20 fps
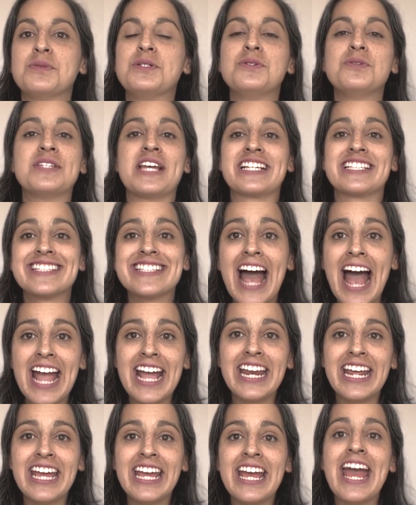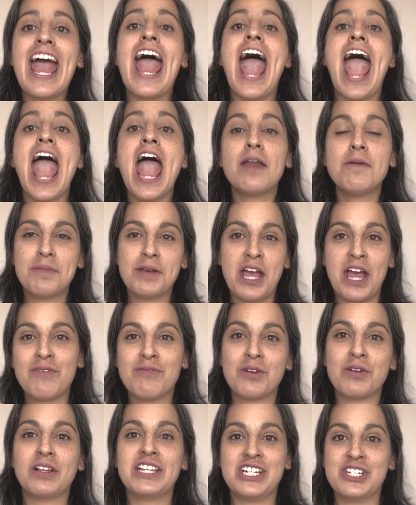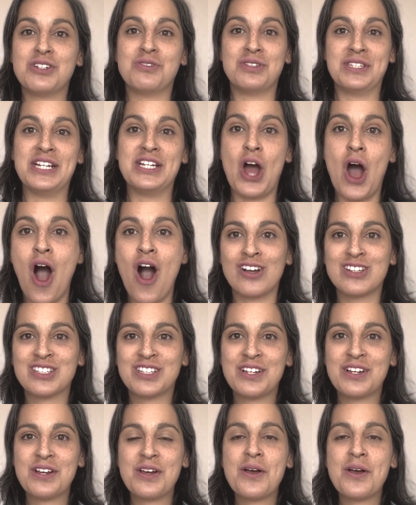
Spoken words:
reduce anxiety and behavioral issues in dogs.